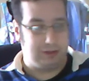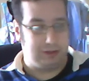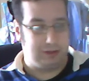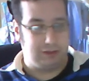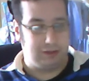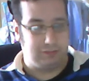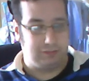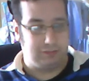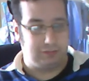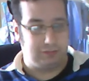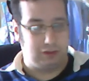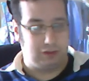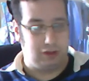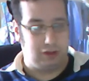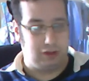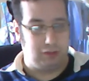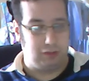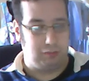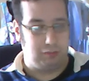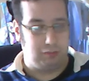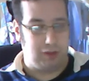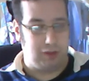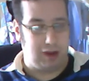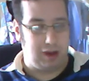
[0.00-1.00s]
stuff to do
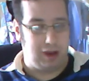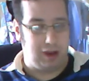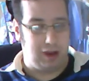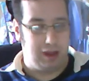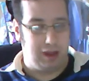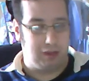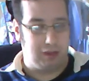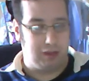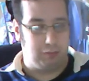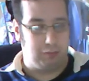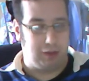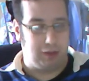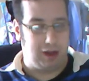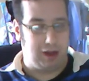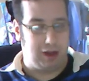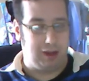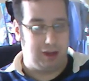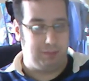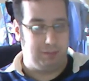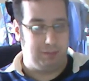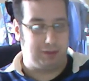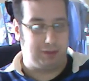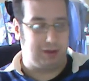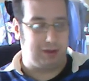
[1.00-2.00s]
with wine,
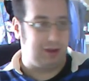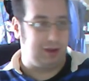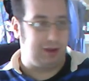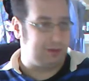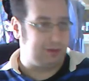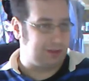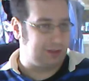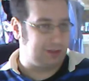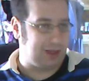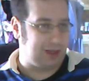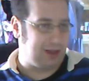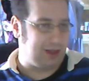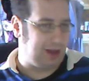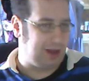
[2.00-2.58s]
because, again,